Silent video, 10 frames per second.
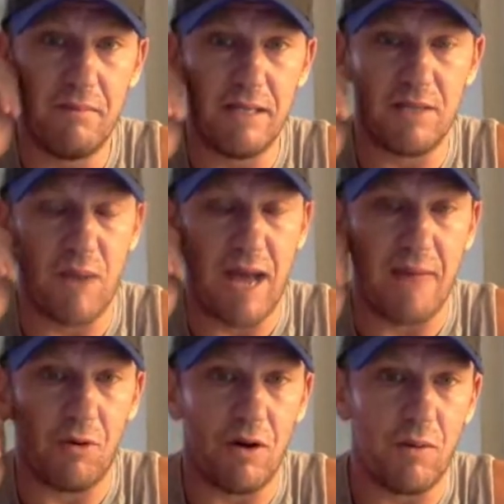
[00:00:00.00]
is the way
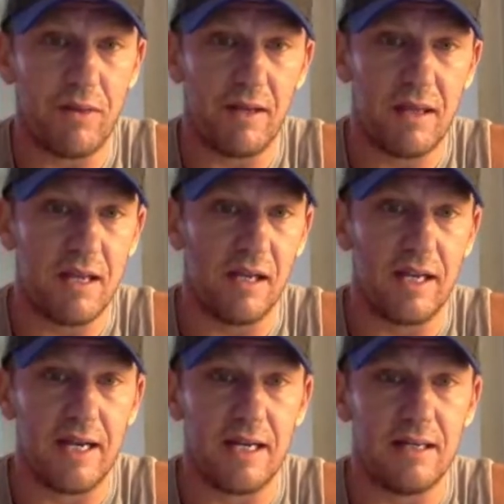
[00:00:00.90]
I'm going with it.
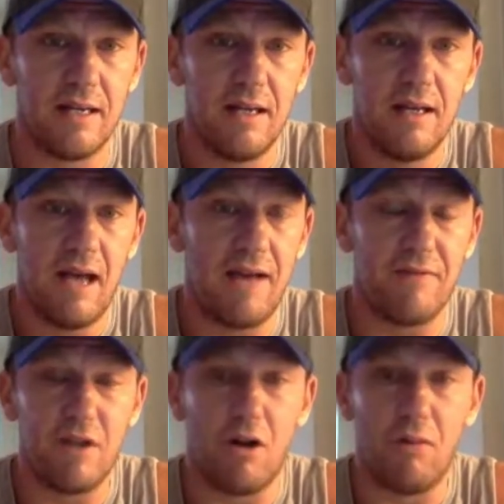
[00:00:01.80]
Thielen, and I
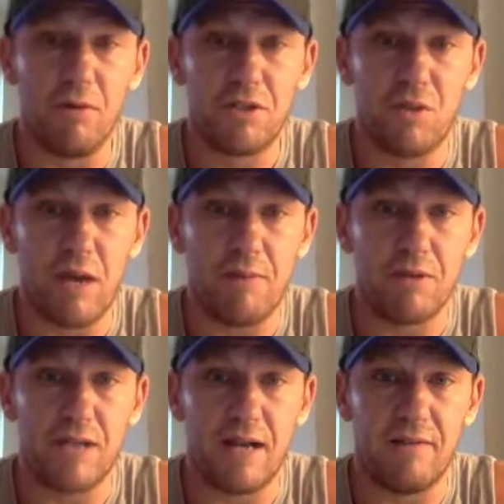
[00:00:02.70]
have, you know, almost
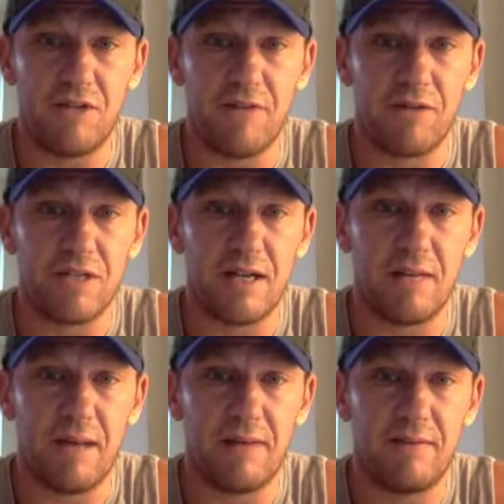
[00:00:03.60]
20% of Jefferson and
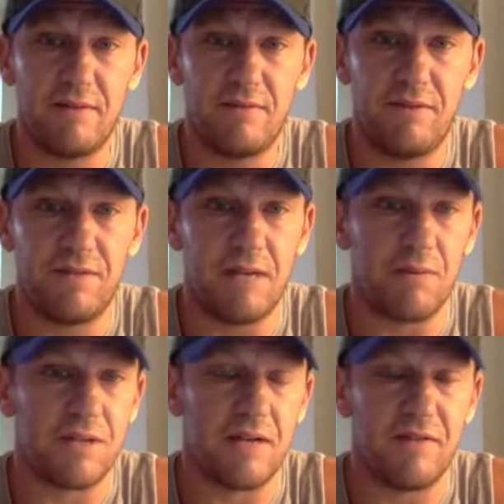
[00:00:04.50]
about
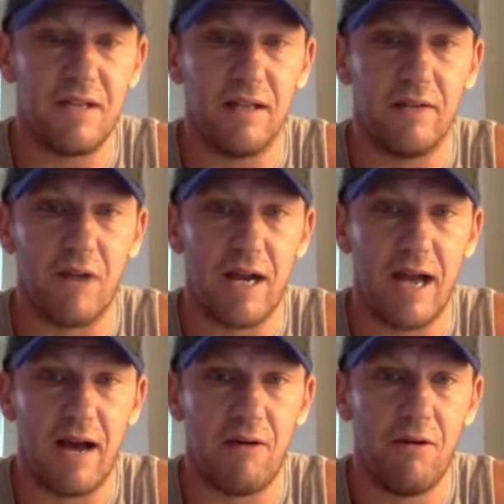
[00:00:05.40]
15% of Thielen right
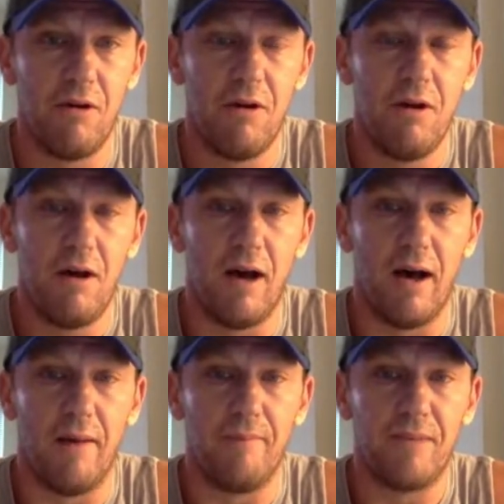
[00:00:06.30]
now.
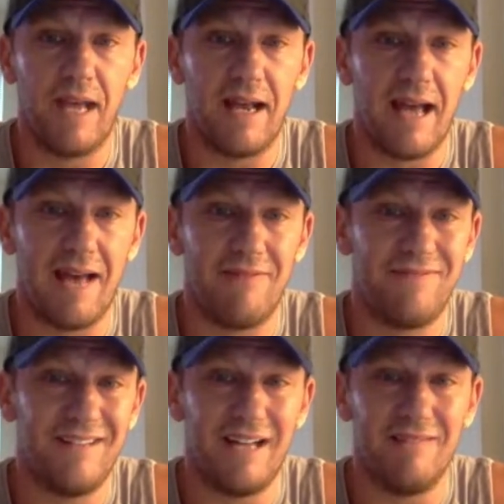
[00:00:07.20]
And I have,
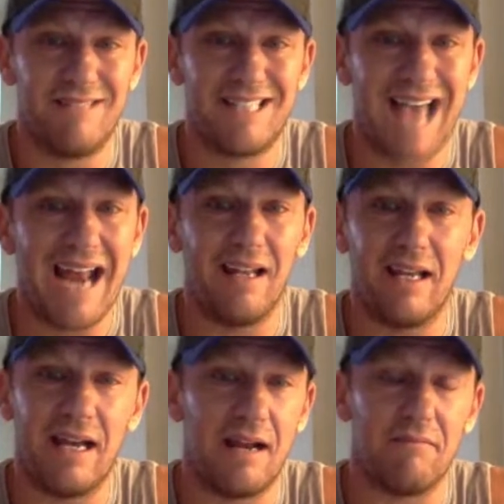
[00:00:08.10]

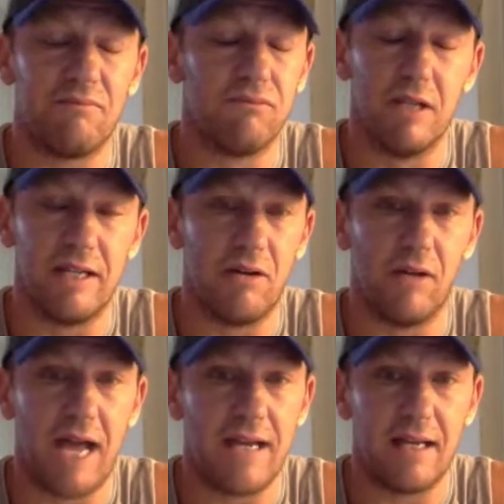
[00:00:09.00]
sadly, and I really don't
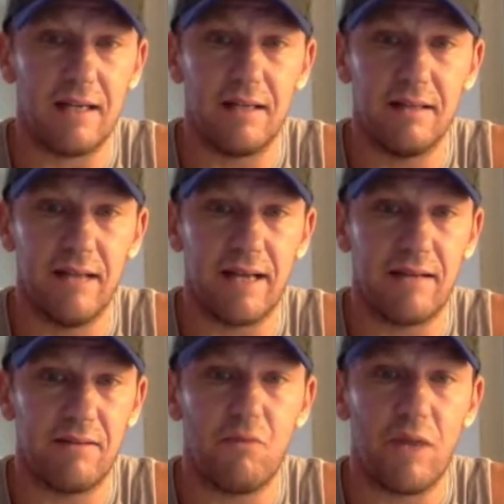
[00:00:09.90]
like it,
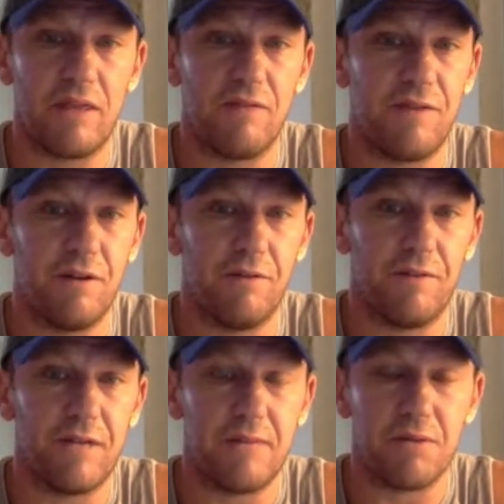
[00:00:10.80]
like with the field,
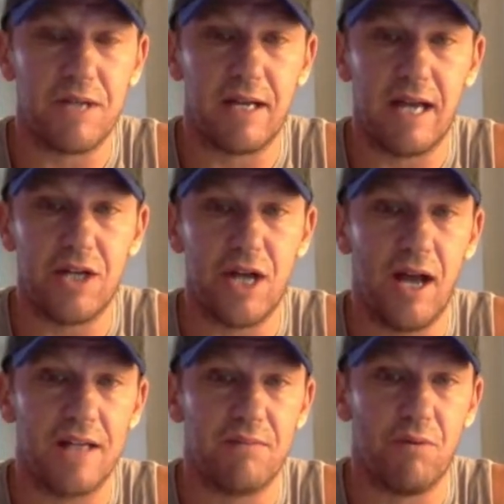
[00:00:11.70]
15% KJ
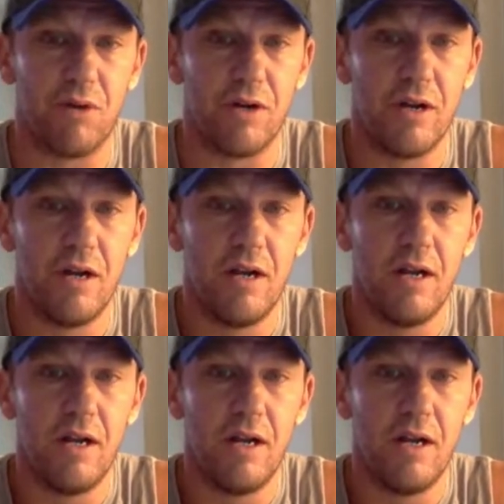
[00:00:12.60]
Osborne,